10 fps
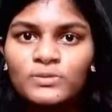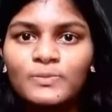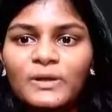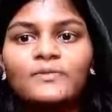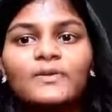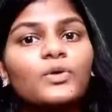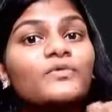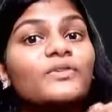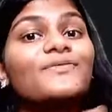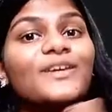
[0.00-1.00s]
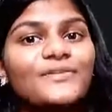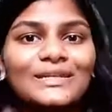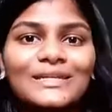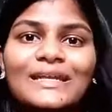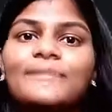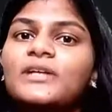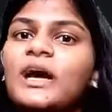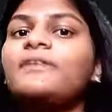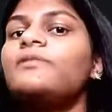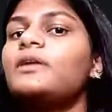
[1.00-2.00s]
but we know we have given the names
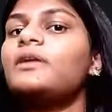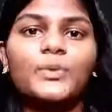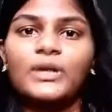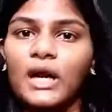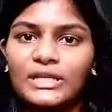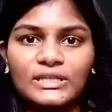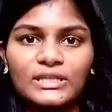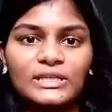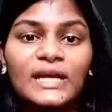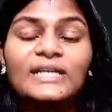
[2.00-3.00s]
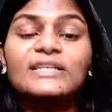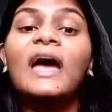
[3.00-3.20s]
R1, R2 and R3, right?